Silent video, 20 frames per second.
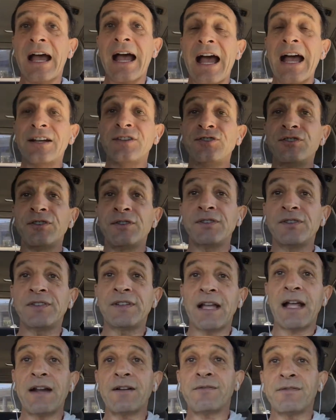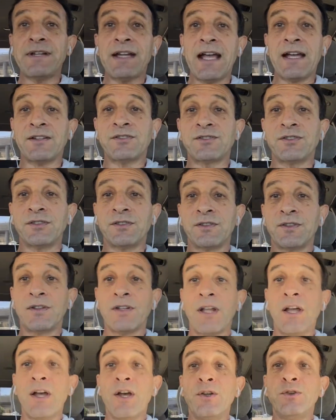actions, and reactions
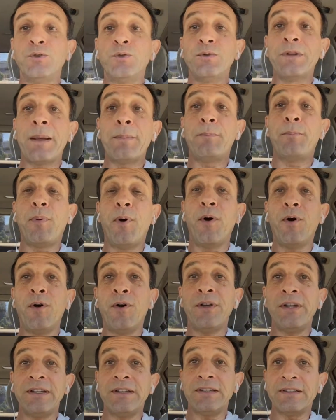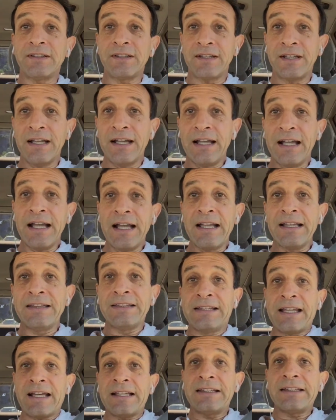to the point
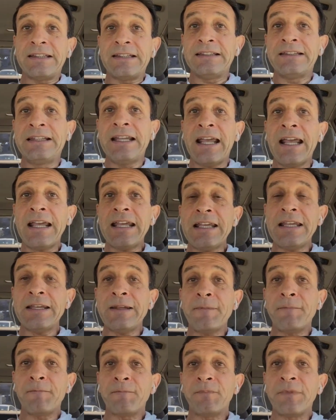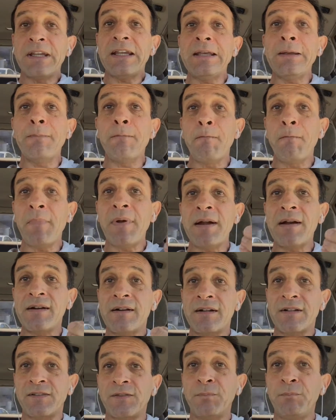that they
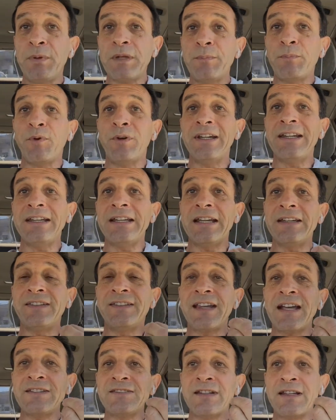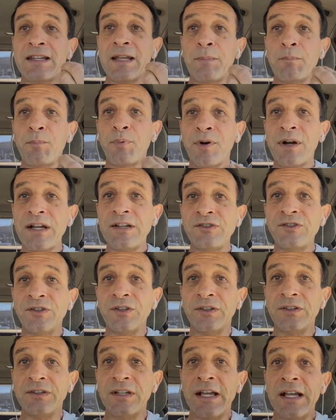immerse people in such a
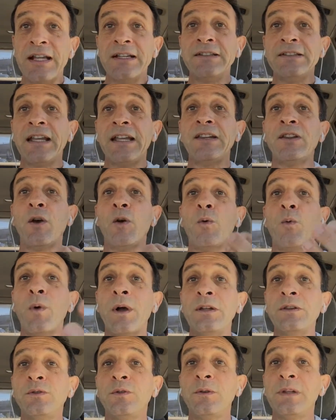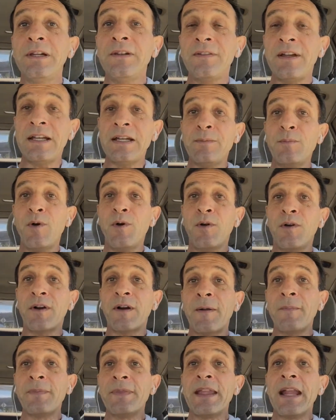depression they don't want to live anymore.
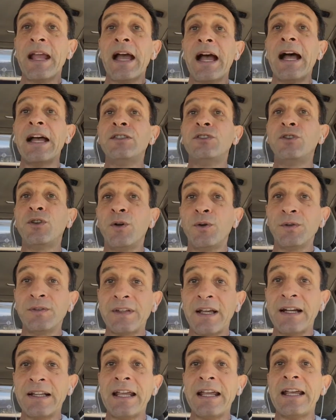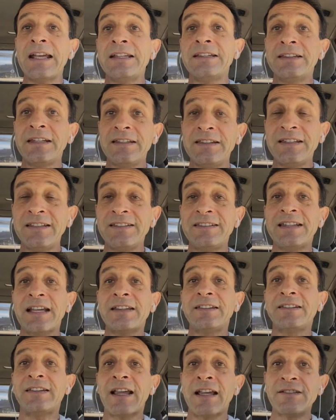And those are the entities
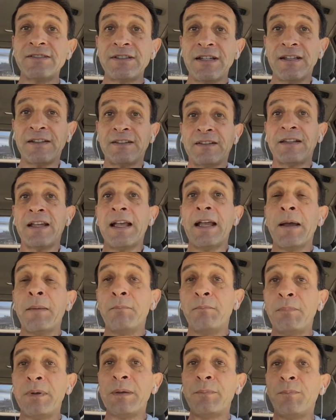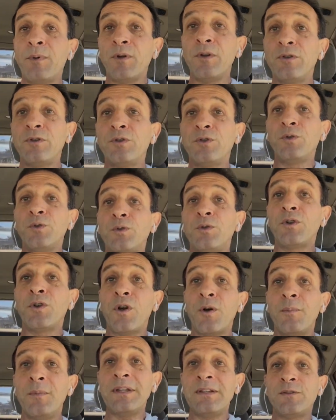that suggest people to
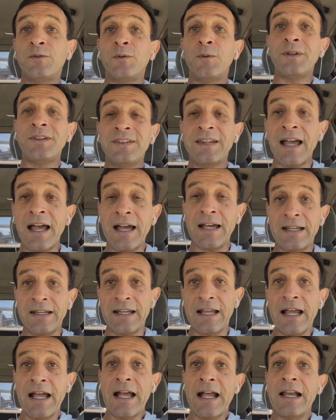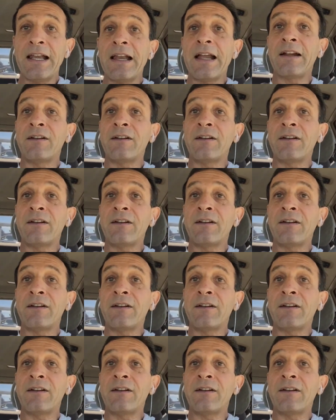commit suicide, like